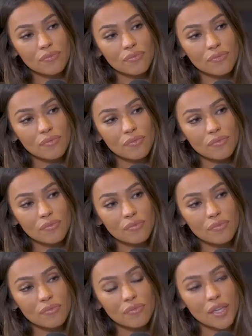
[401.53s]
Slocum's was the
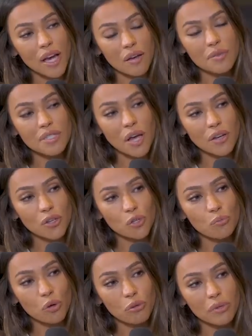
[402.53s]
name of the Yeah, it was the, down the in
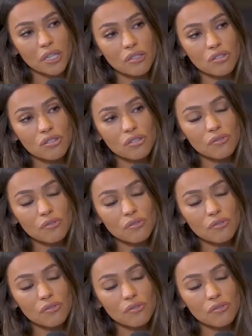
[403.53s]
Newport Beach.